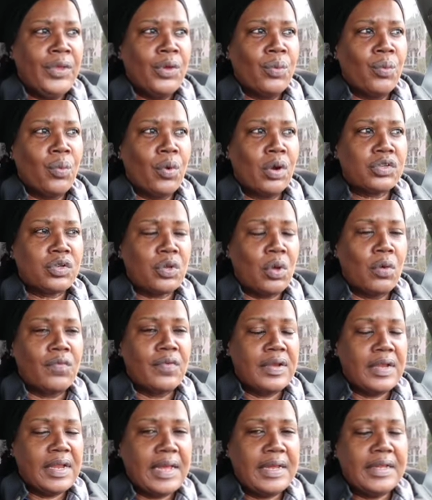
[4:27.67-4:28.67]
worked
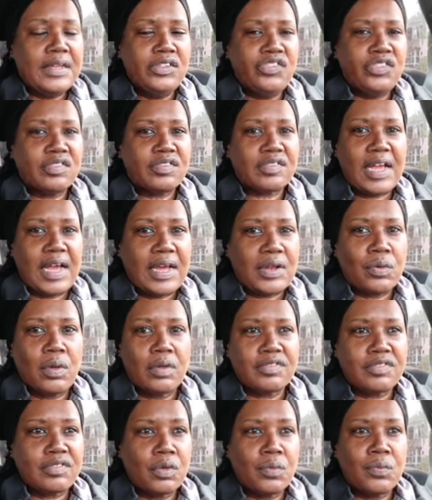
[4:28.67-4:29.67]
overnight. He just got
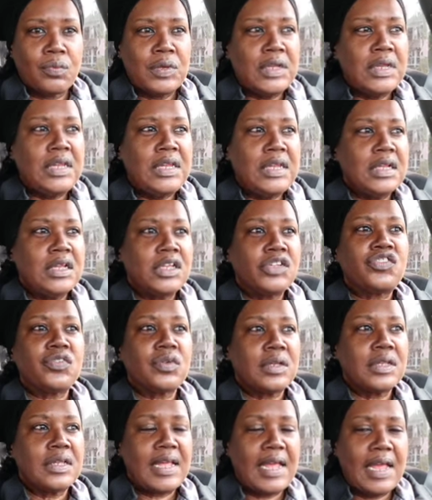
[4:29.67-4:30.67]
off. So we he
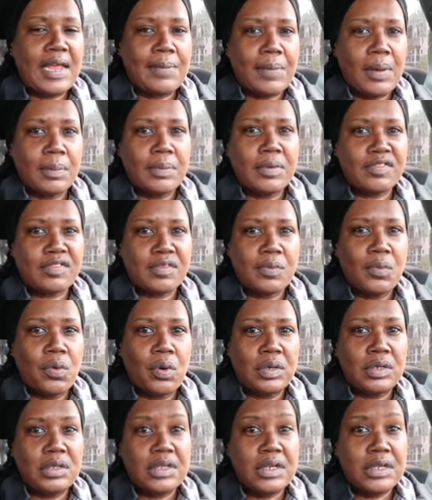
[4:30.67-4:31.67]
literally came home this
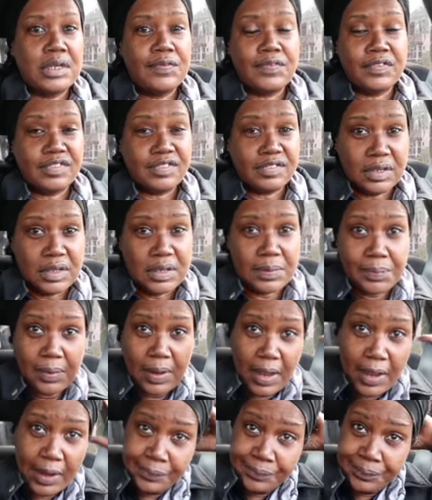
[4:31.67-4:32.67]
morning, didn't even sleep
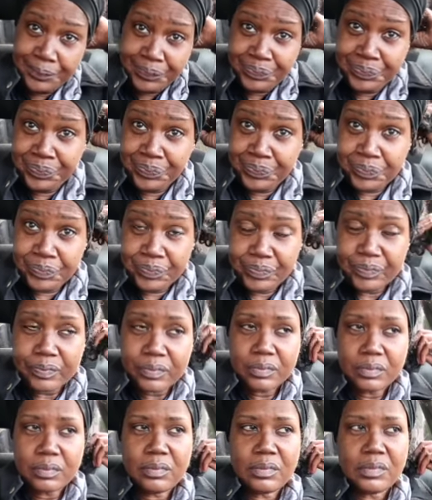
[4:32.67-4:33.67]
yet.
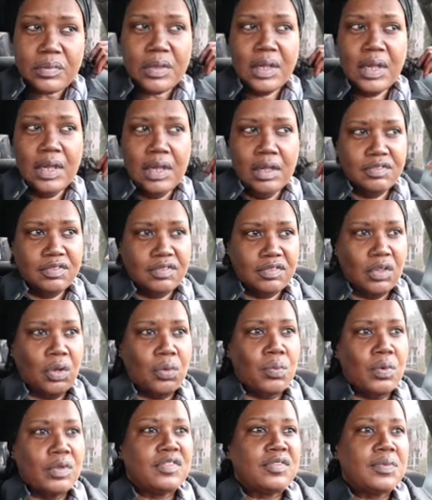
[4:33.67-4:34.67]
And
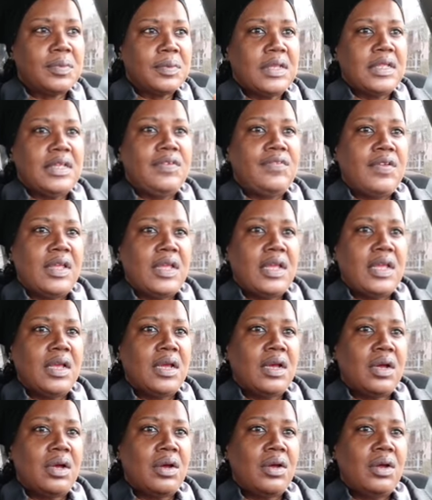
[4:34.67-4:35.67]
so once we leave
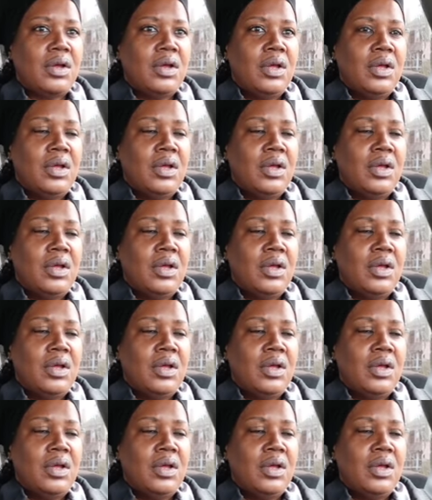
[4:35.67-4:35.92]
here,